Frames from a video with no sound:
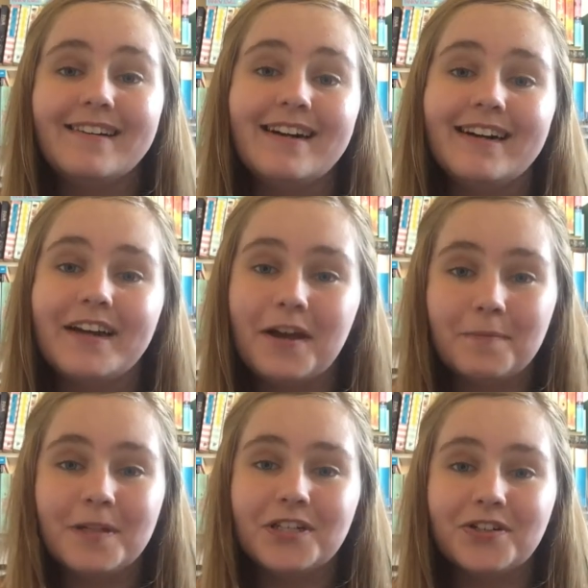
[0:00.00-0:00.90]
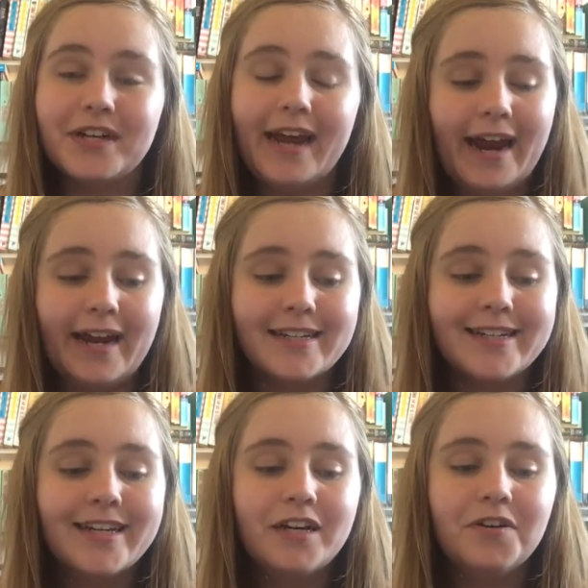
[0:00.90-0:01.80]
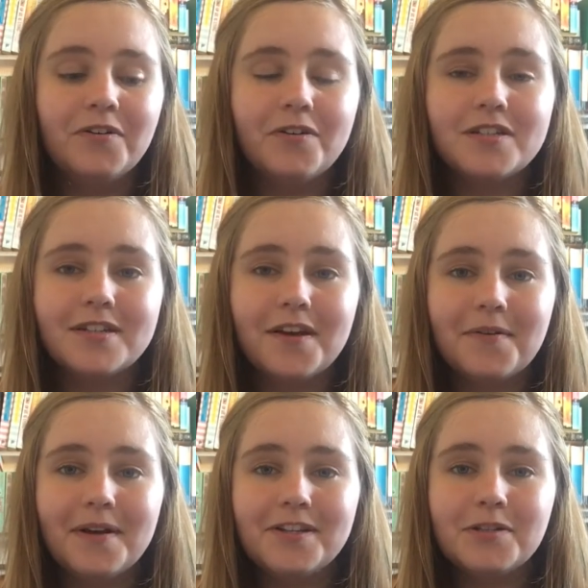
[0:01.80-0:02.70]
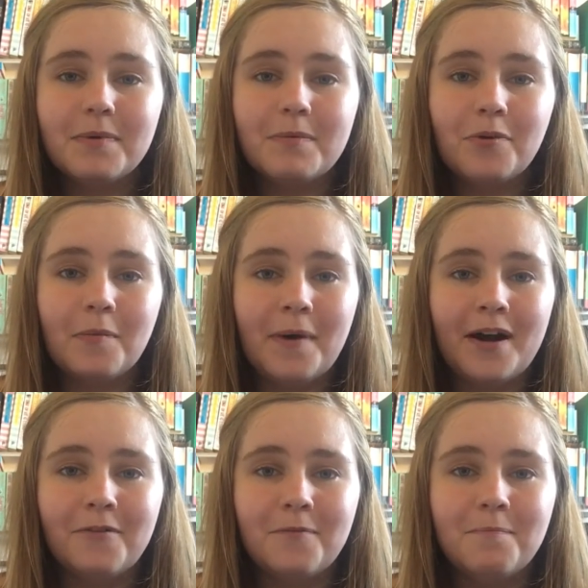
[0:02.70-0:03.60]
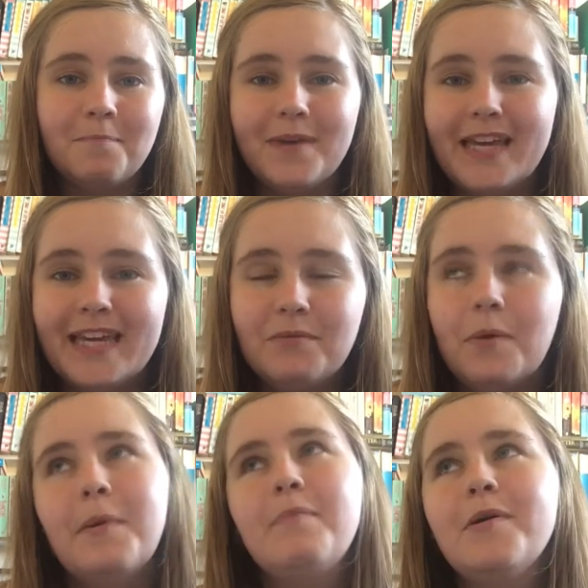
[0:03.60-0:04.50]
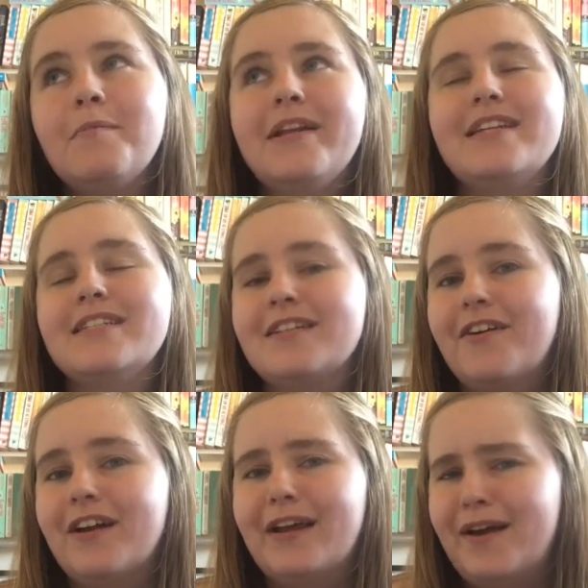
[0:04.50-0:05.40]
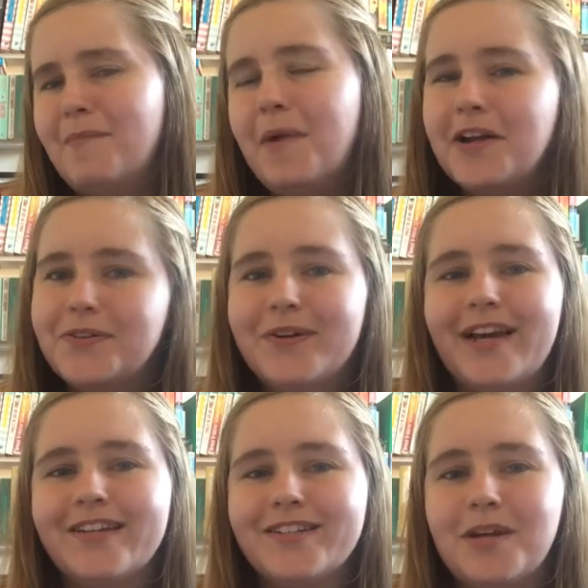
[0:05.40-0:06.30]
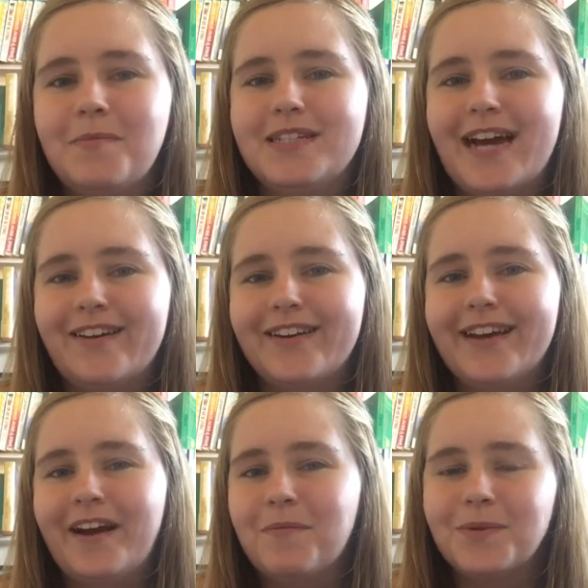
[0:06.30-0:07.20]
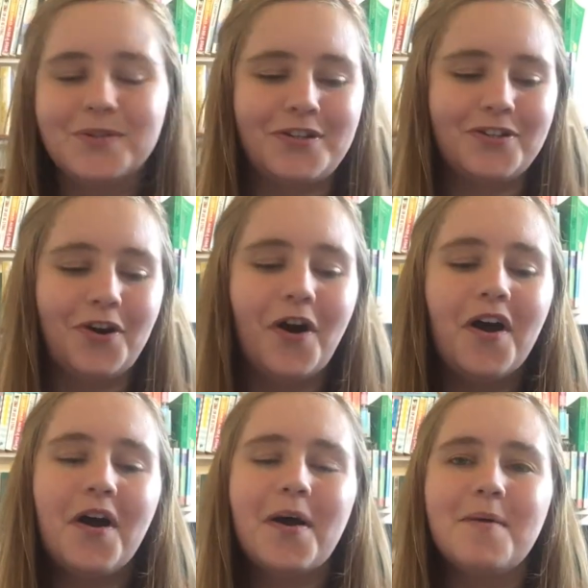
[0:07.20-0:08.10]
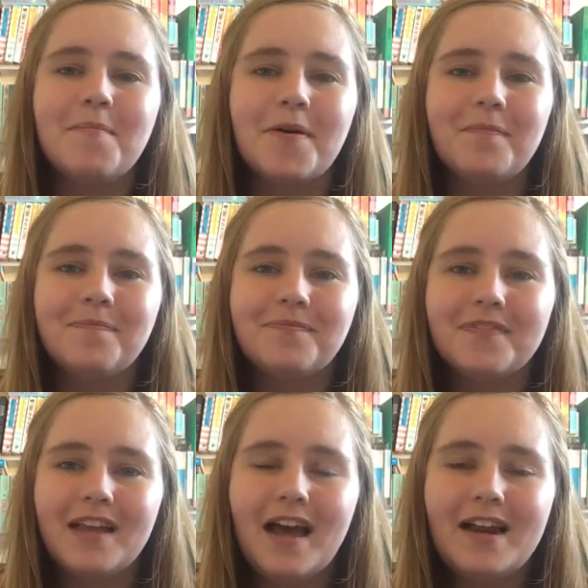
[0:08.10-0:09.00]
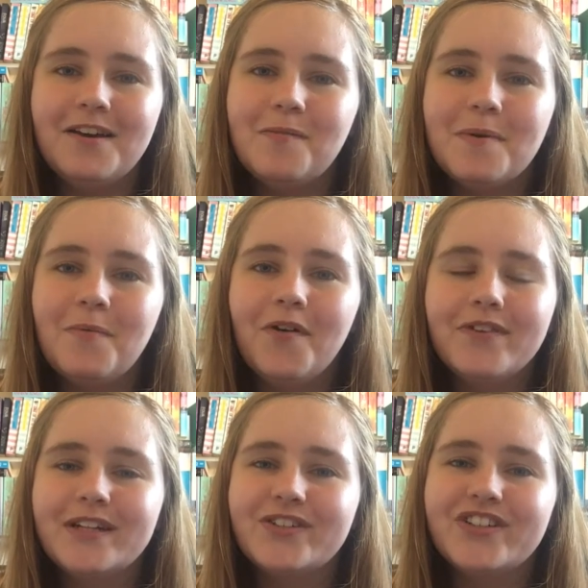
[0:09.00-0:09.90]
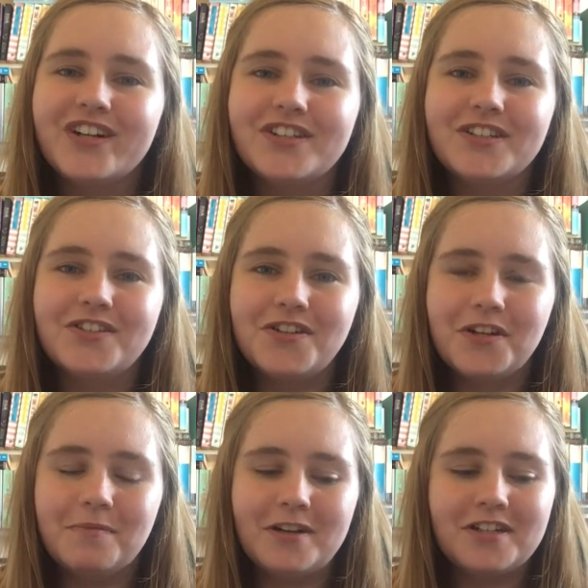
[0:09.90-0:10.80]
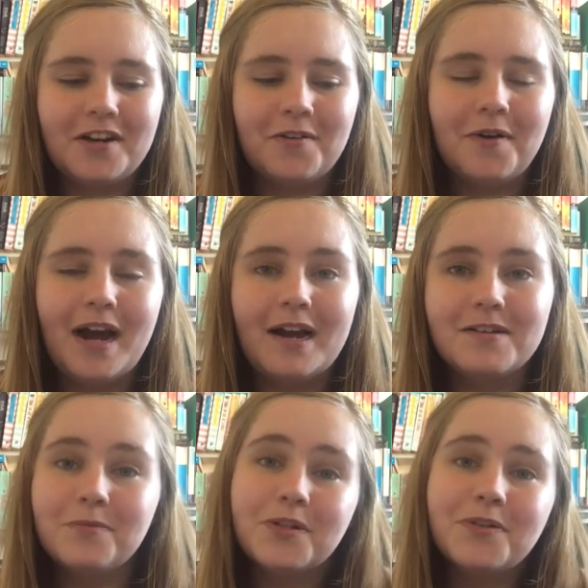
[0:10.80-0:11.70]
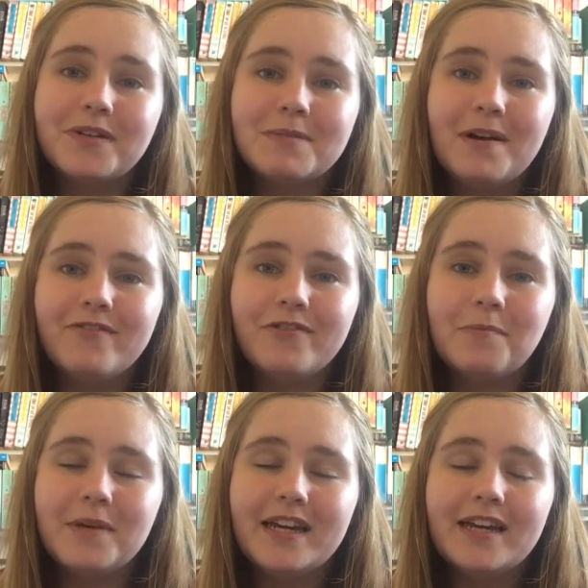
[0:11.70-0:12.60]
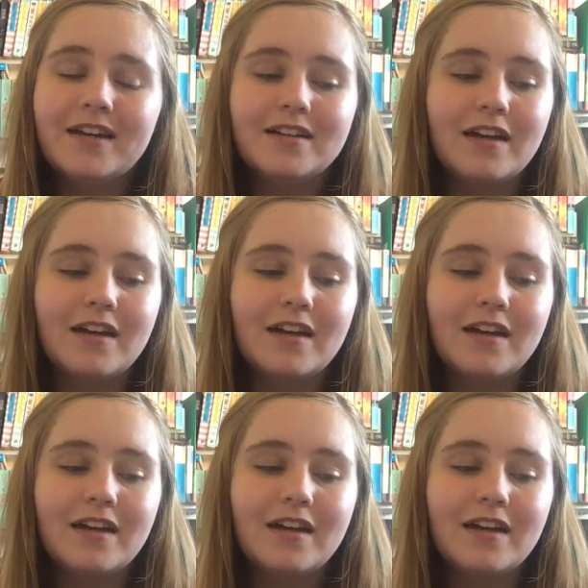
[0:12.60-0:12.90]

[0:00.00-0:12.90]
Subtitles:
I hope you enjoyed it and got to know a little bit more about me. Well, maybe not me necessarily, I might do a get to know me tag on here, I'm not too sure, but a little bit more of an introduction to my channel and what to expect from me.